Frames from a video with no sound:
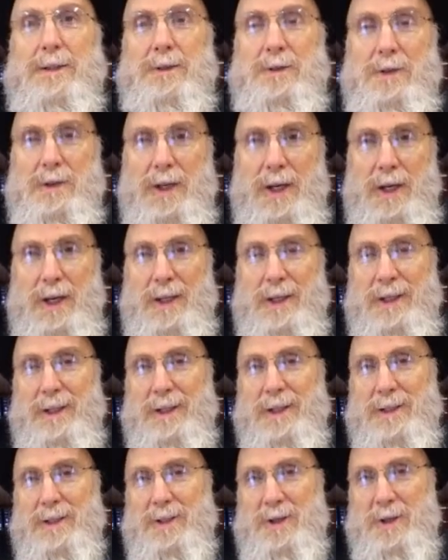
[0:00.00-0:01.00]
Today
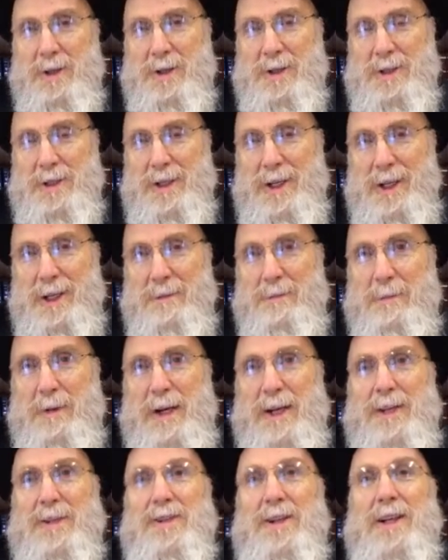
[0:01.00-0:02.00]
is Thursday,
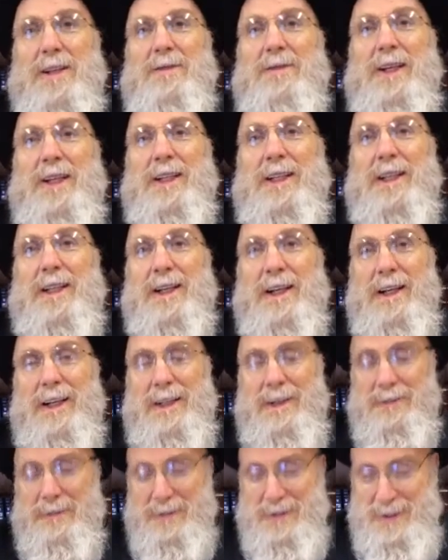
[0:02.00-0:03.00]
Parashat
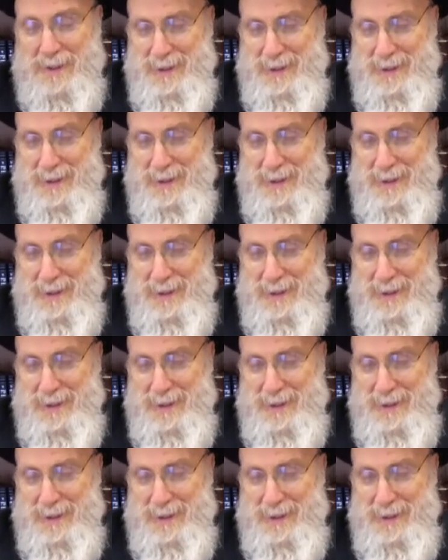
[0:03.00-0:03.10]
Vayikra,